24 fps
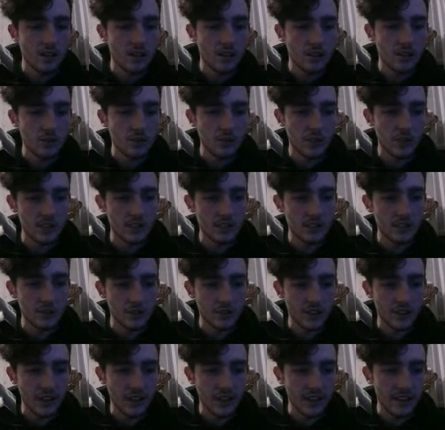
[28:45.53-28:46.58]
We can do
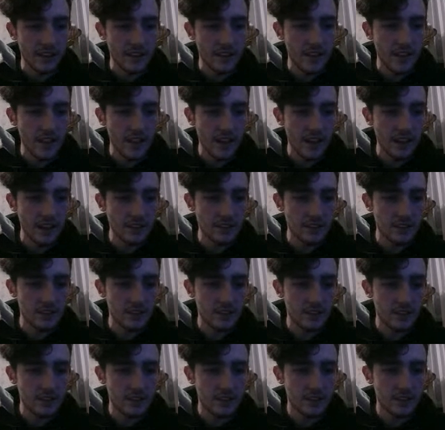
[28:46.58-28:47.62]
it like that,
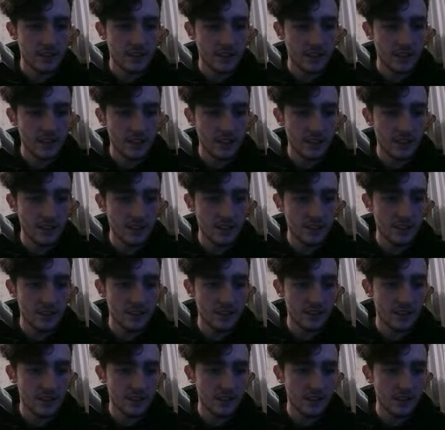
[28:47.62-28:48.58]
and